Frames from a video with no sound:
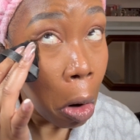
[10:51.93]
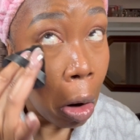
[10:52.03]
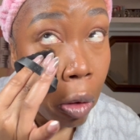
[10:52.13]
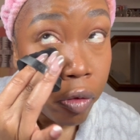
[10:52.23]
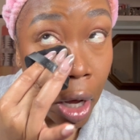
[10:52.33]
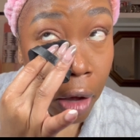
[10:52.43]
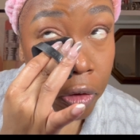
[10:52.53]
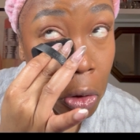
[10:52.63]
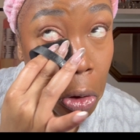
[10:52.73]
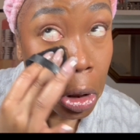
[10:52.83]
without
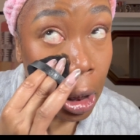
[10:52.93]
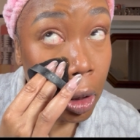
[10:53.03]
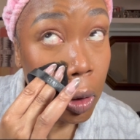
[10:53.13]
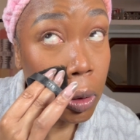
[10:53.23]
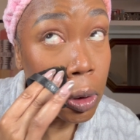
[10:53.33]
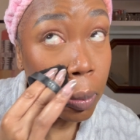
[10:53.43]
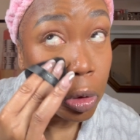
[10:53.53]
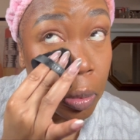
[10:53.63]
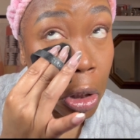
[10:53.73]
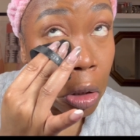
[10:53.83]
having you look like you got too much
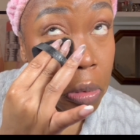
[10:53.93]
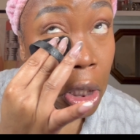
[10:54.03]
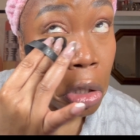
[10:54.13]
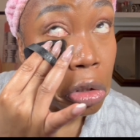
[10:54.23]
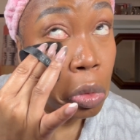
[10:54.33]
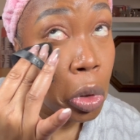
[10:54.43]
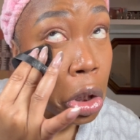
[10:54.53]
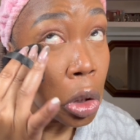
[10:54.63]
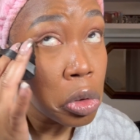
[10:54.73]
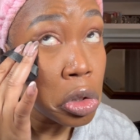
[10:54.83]
makeup. So I got the one
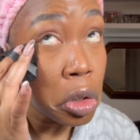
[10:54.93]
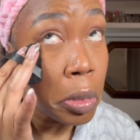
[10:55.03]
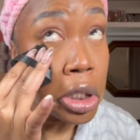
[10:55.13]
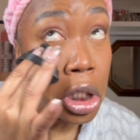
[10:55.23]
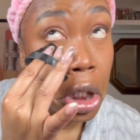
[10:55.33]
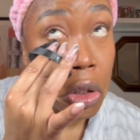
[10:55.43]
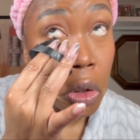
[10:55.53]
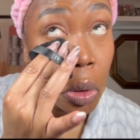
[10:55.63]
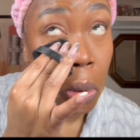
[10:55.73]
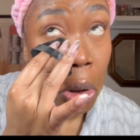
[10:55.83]
closer to my skin tone.